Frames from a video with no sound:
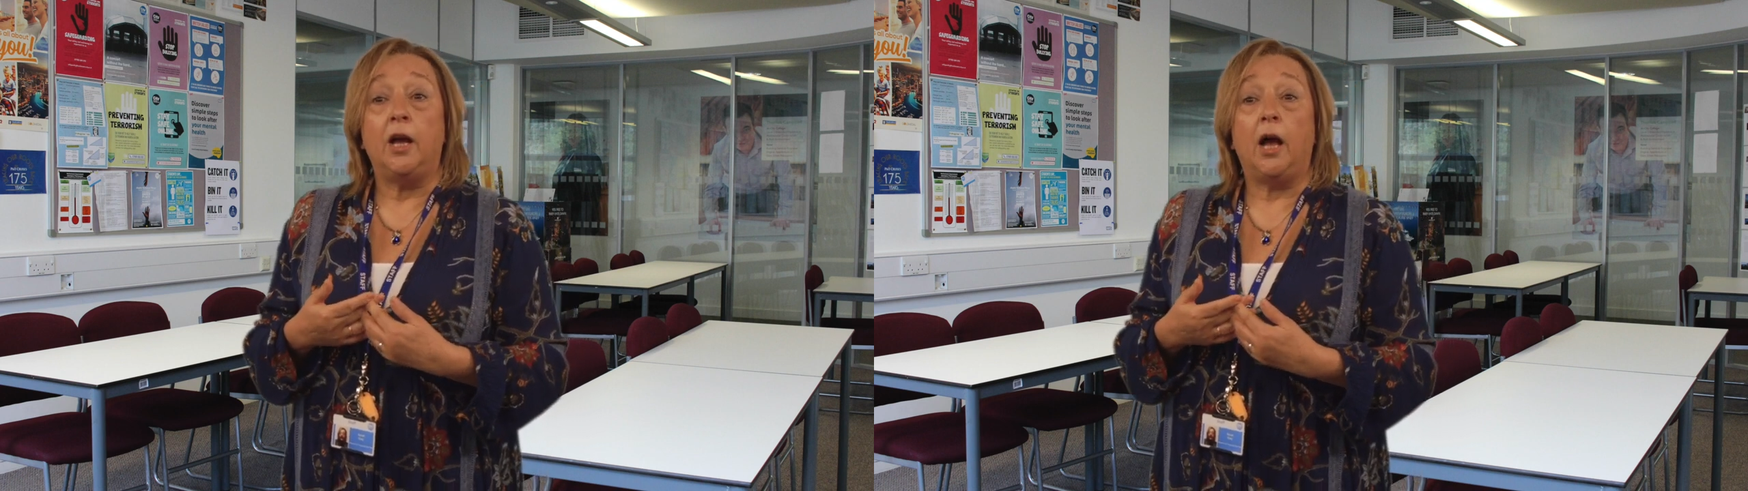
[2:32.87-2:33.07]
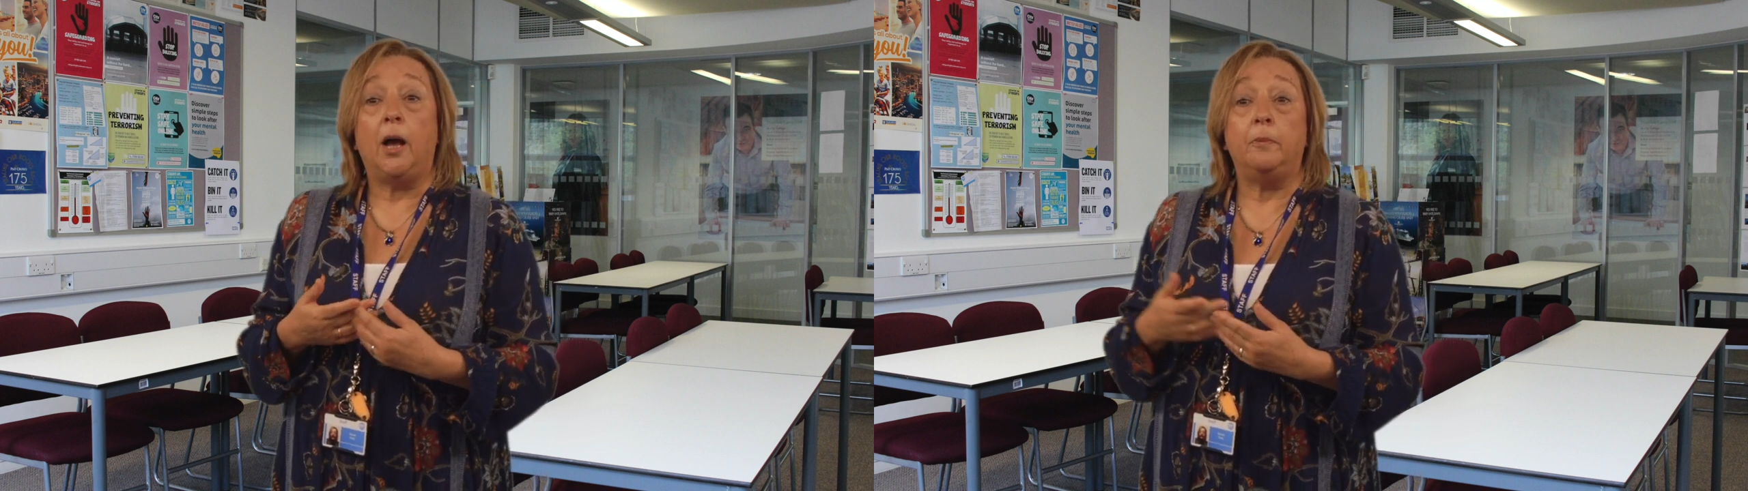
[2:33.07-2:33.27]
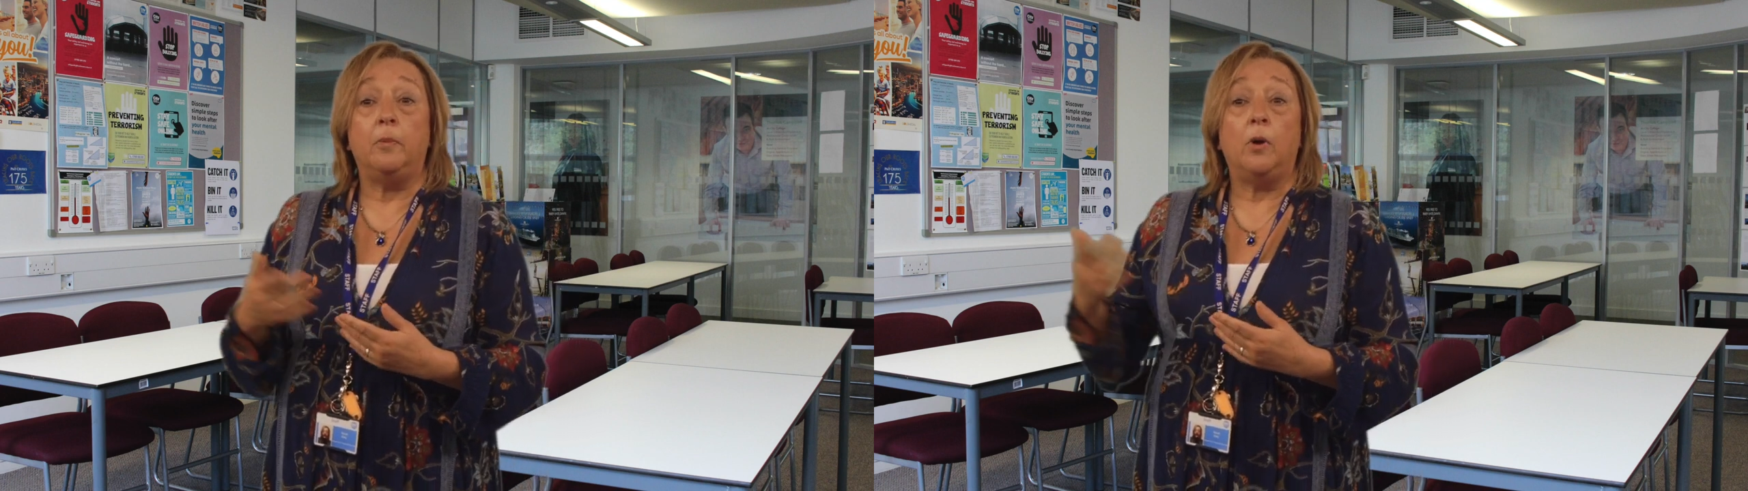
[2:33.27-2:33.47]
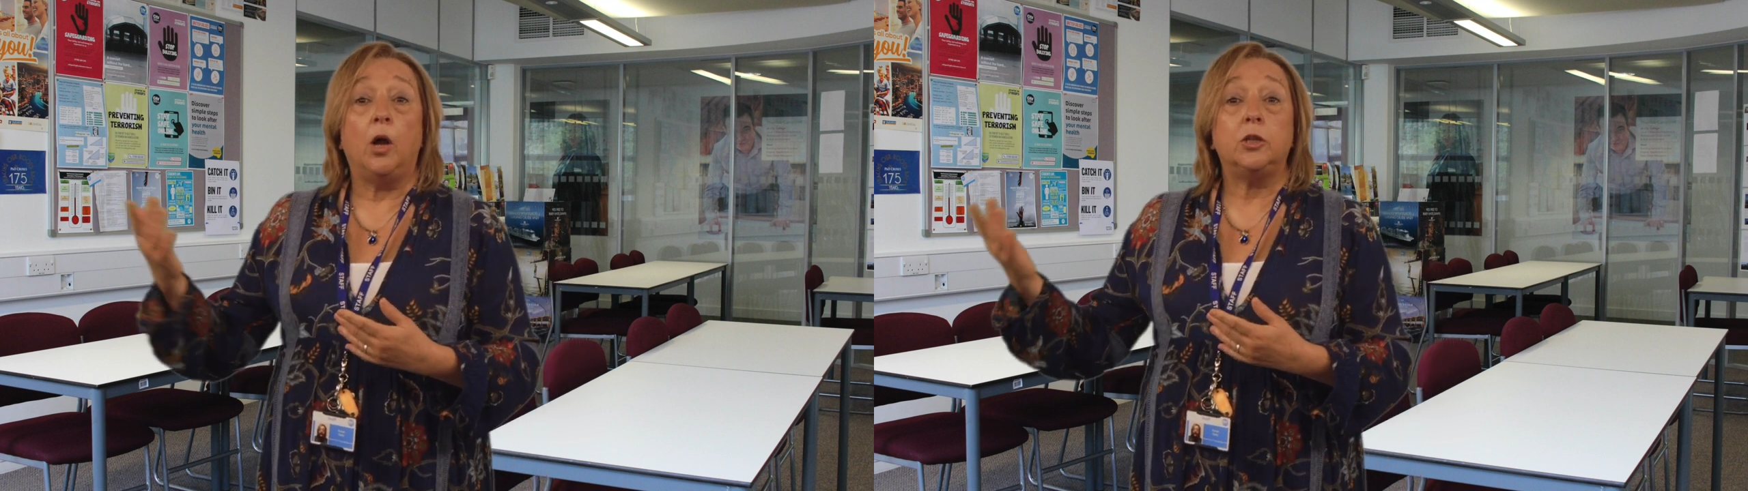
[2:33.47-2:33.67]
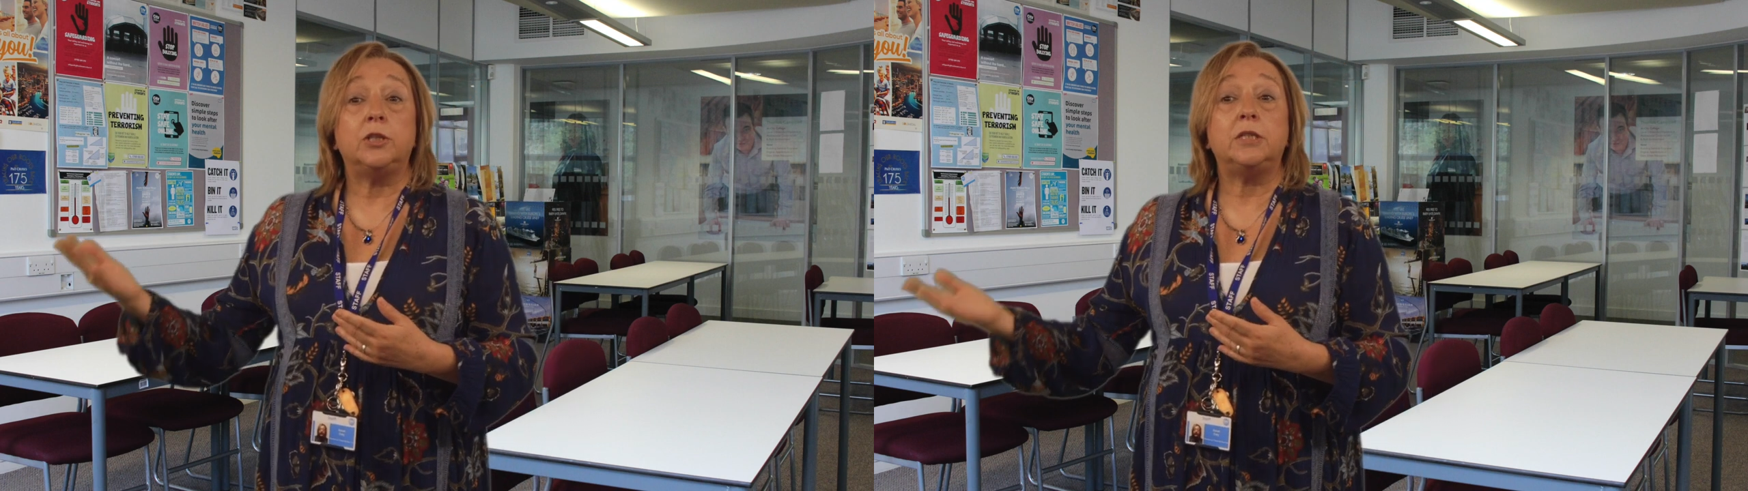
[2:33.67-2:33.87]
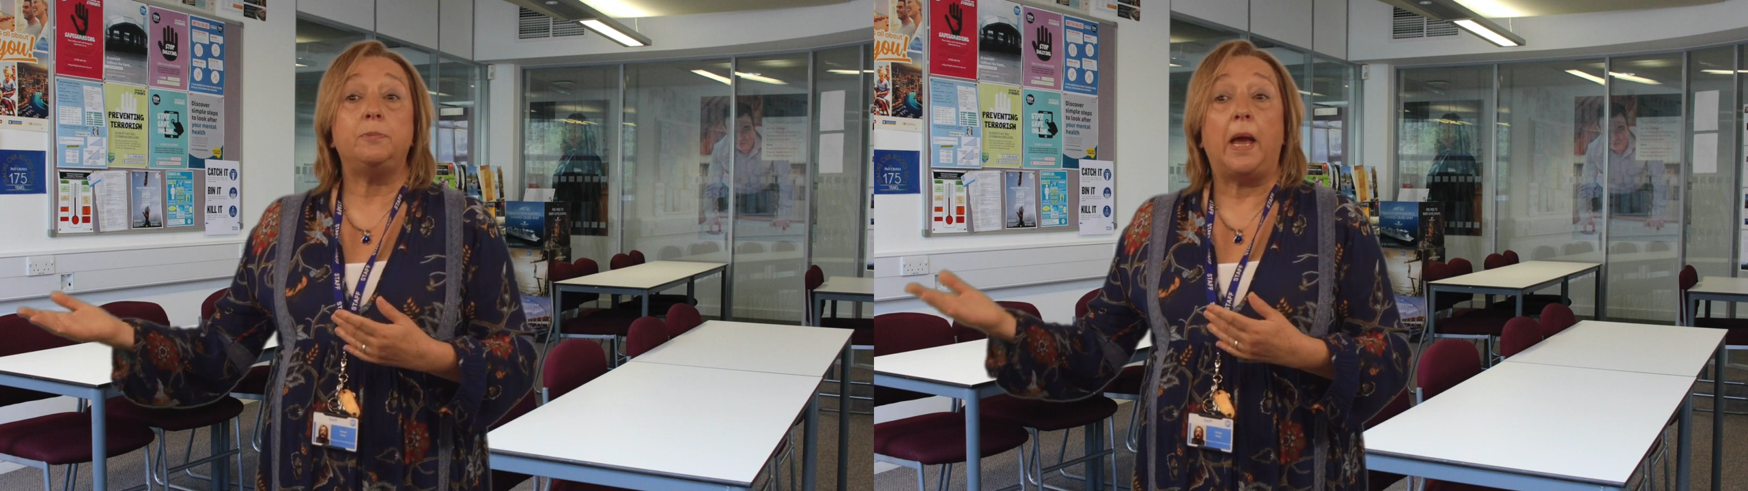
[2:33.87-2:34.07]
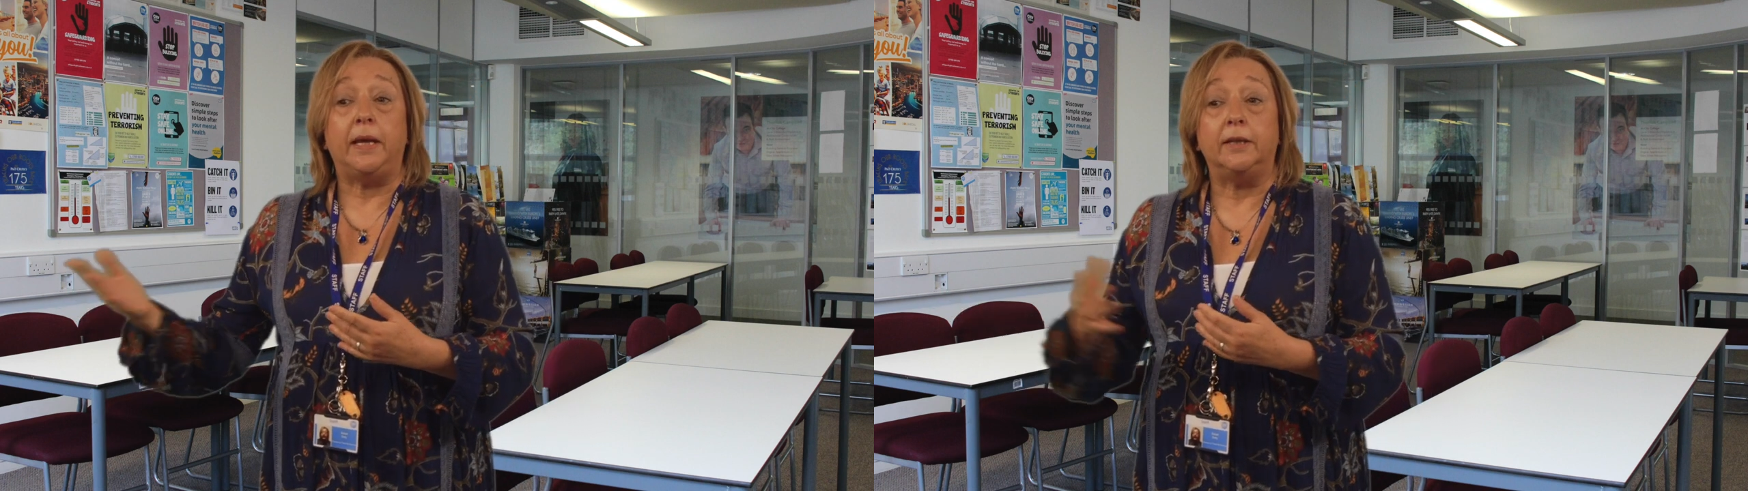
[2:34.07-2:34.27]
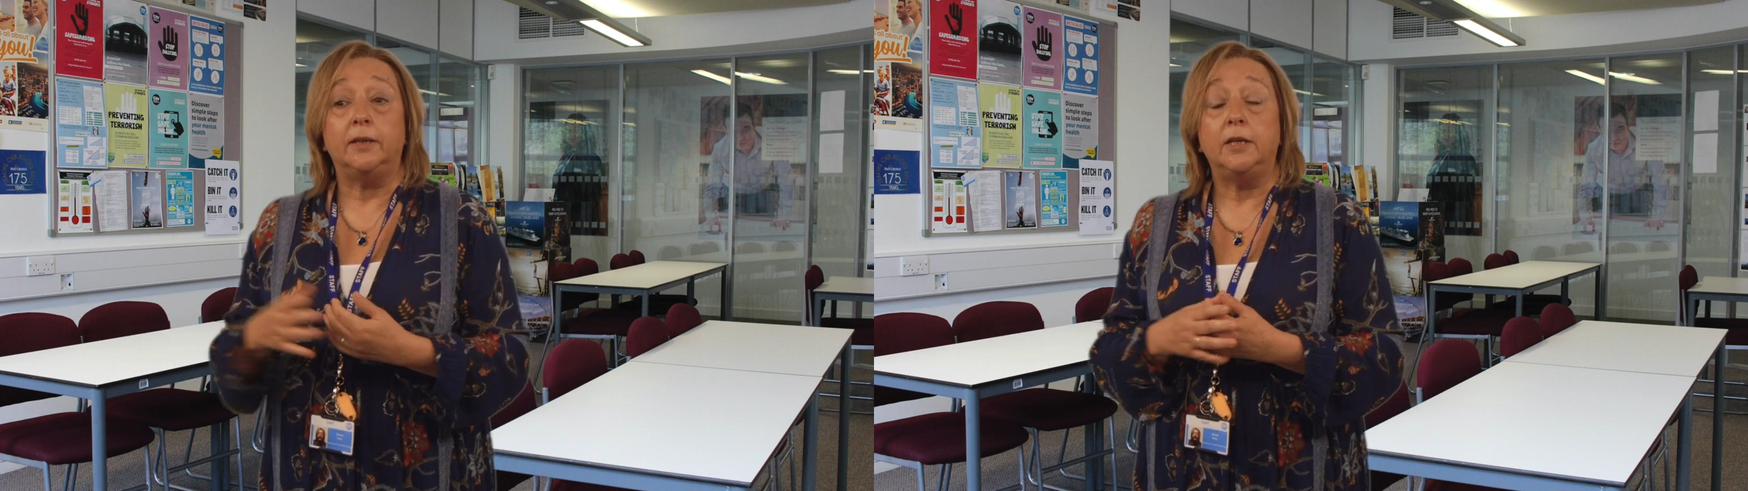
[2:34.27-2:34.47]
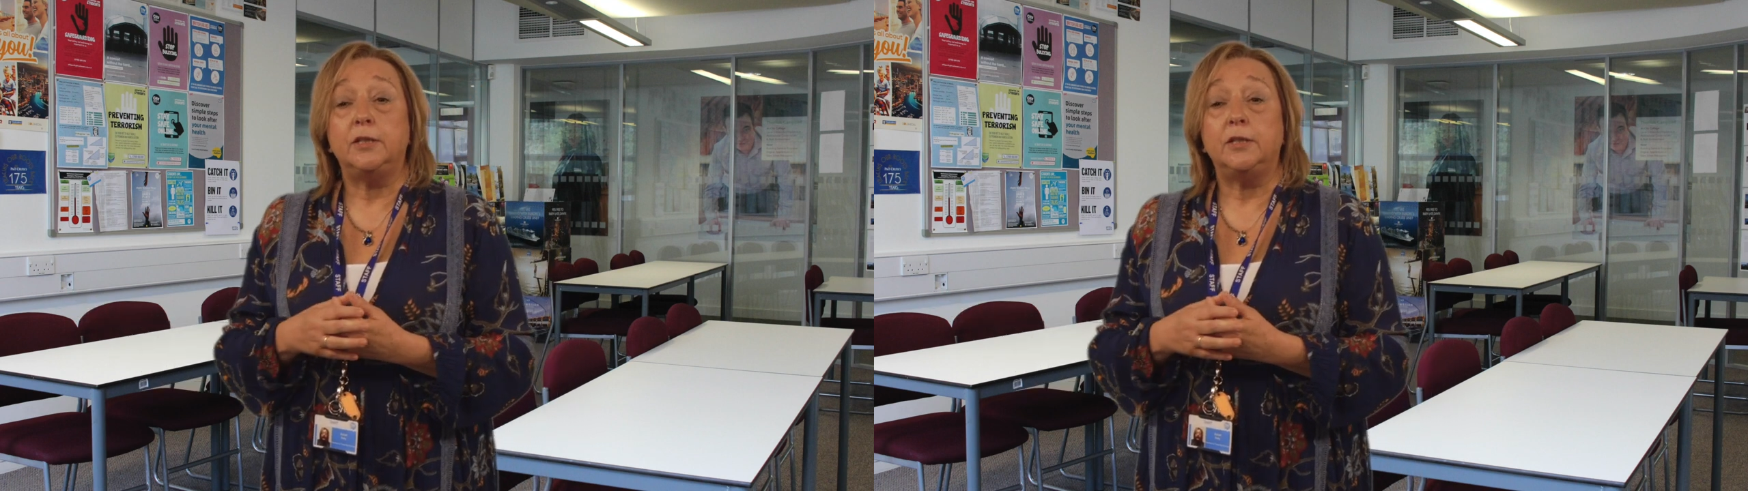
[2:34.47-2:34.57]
to Spain.